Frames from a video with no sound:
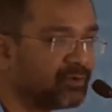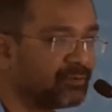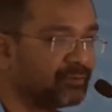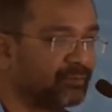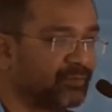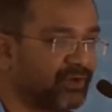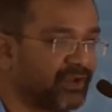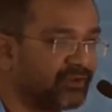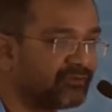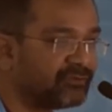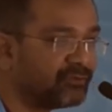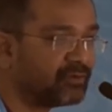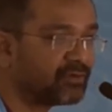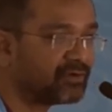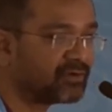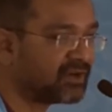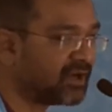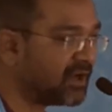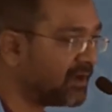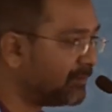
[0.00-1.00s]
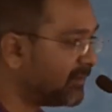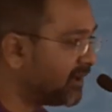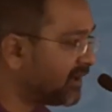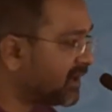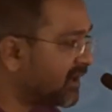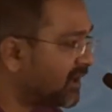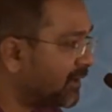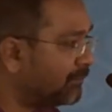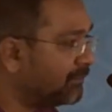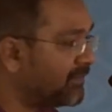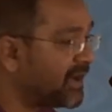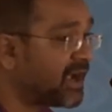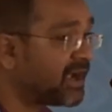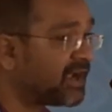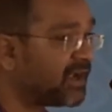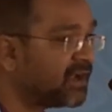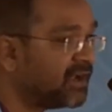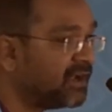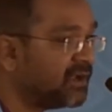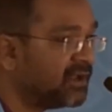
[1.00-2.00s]
pray for Ram and come back?
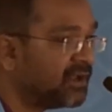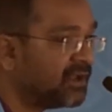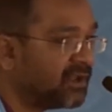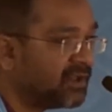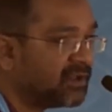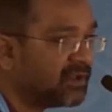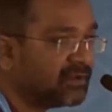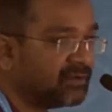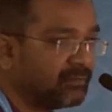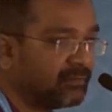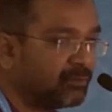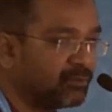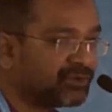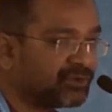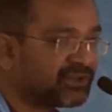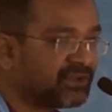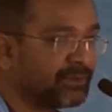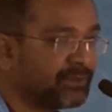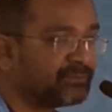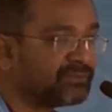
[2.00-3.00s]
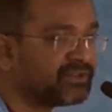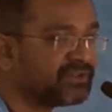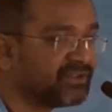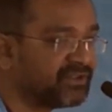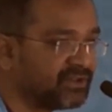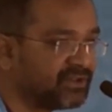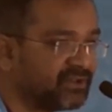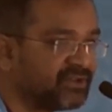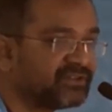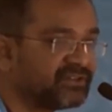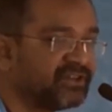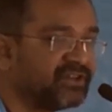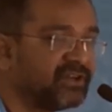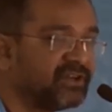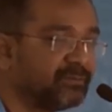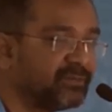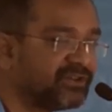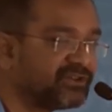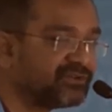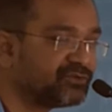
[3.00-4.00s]
Muslims'
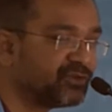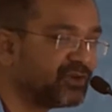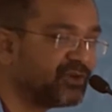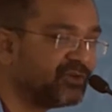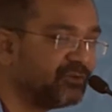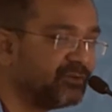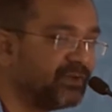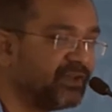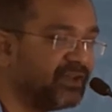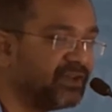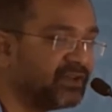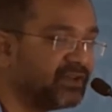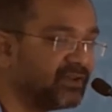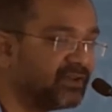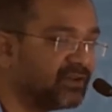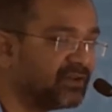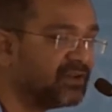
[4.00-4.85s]
sentiments would have been.